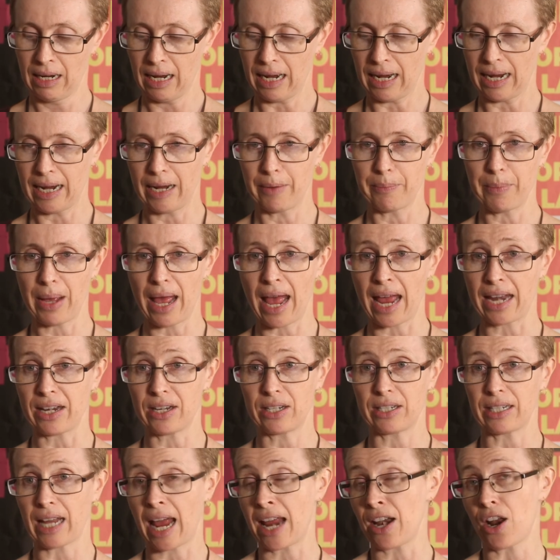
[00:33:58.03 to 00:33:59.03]
Um,
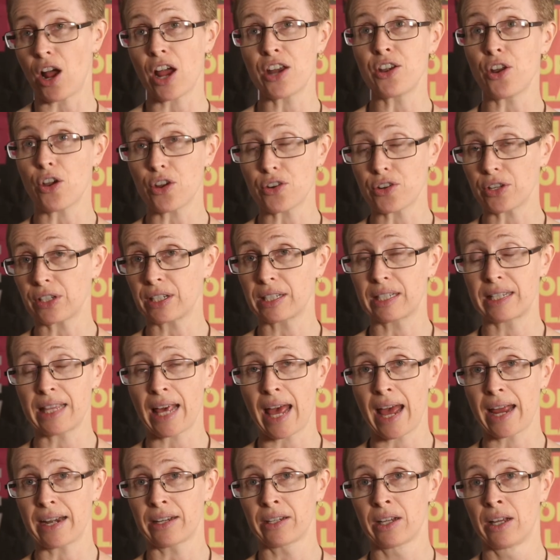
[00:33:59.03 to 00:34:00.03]
and, and I noticed
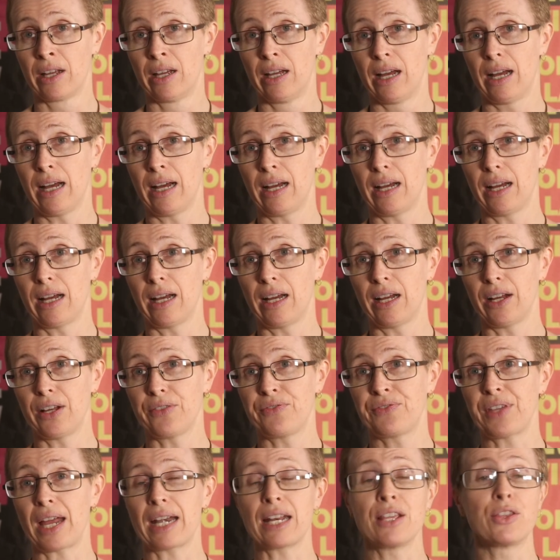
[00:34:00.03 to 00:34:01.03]
that, uh,
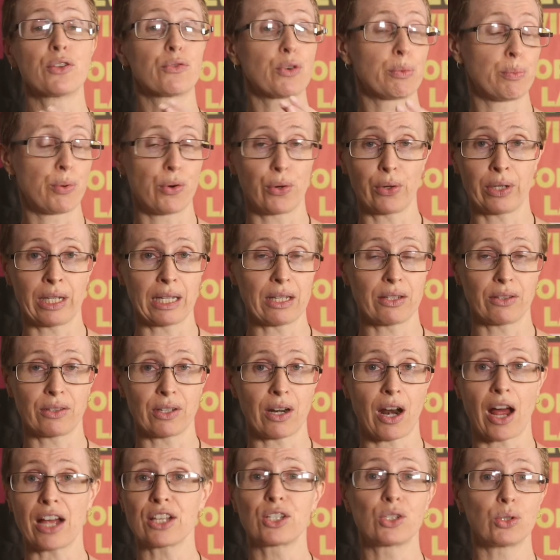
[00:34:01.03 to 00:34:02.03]
that in the reporting that
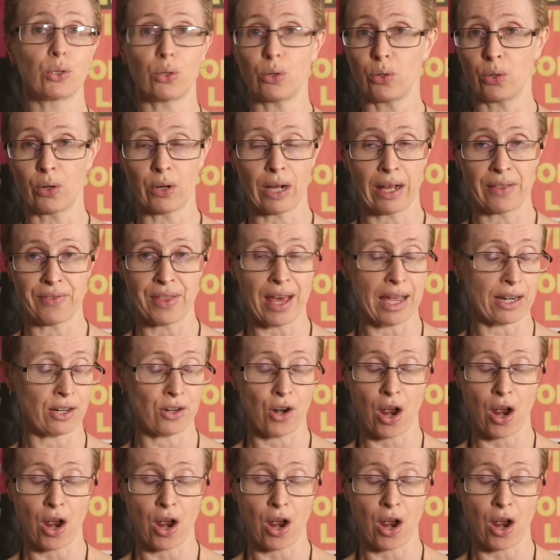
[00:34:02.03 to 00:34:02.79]
I saw that